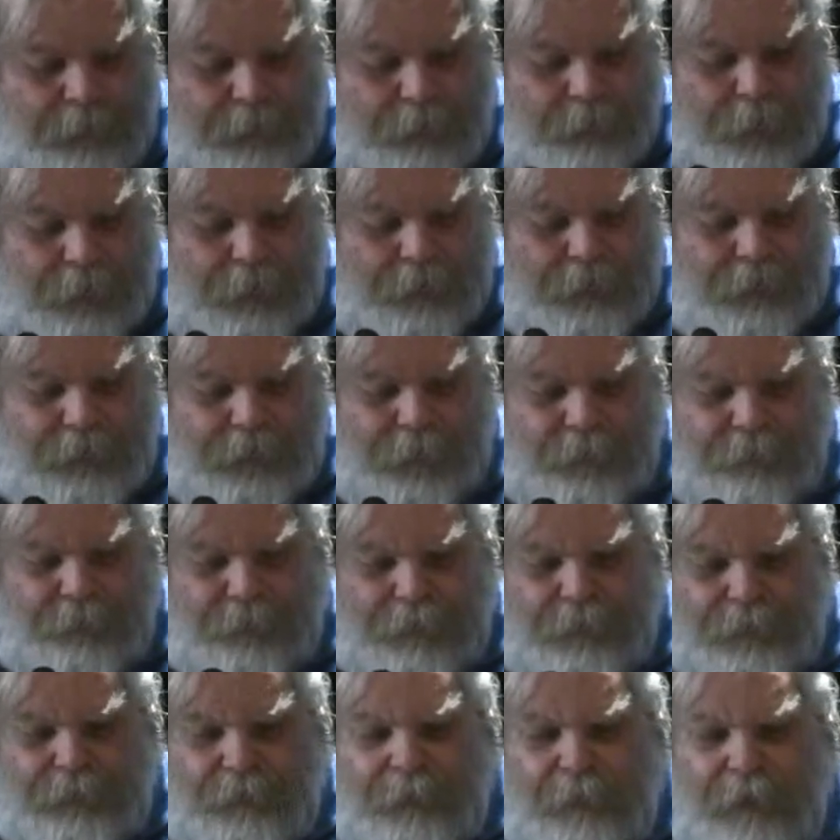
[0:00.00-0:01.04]
some questions out
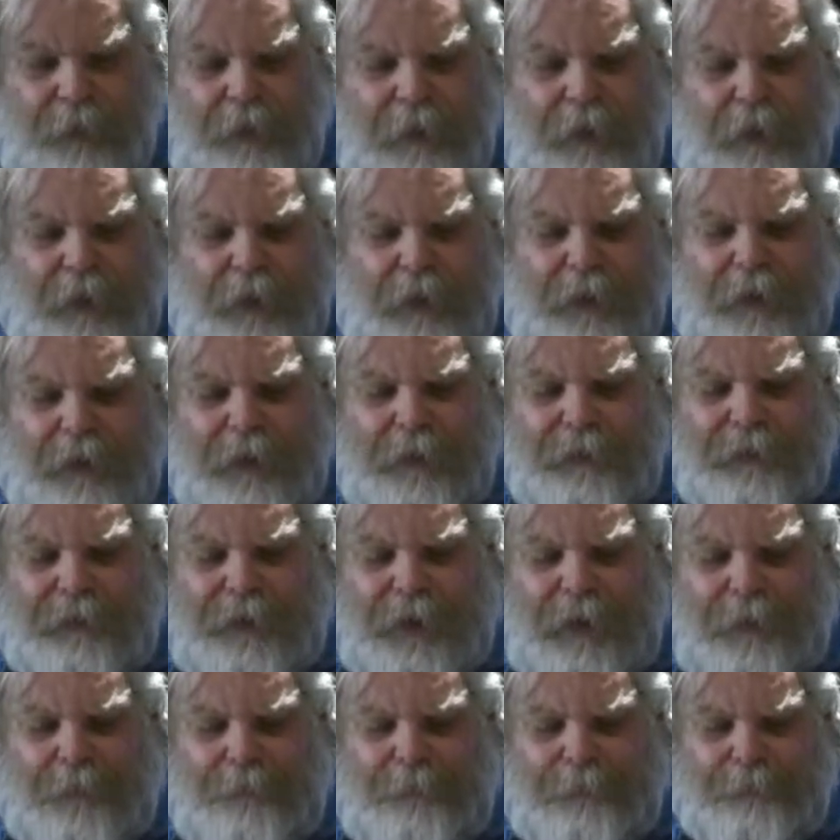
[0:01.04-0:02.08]
there, is, is
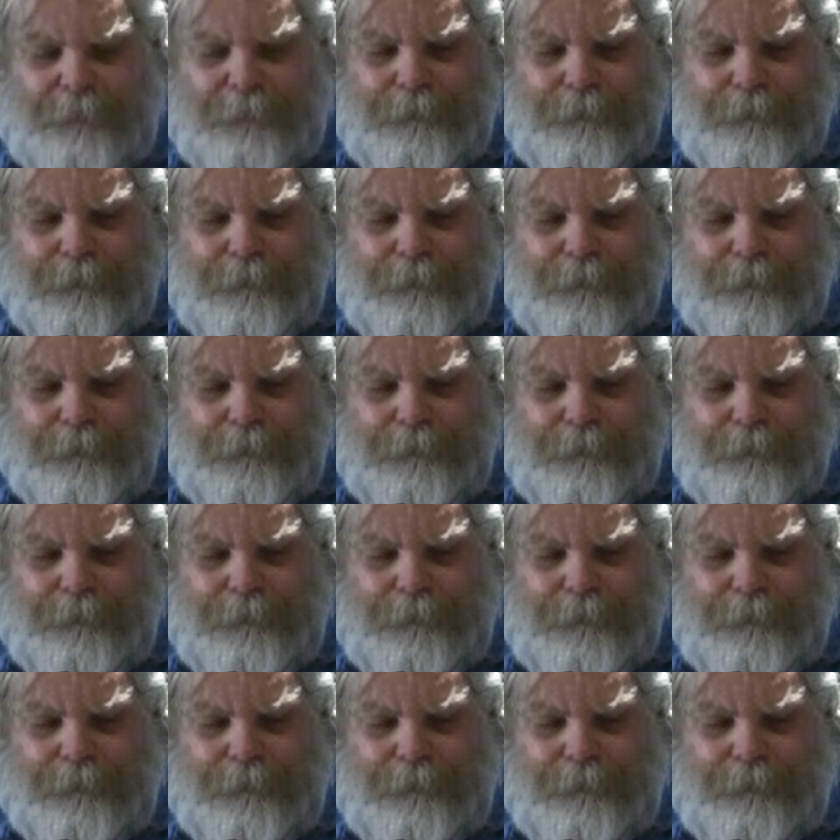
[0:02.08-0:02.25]
that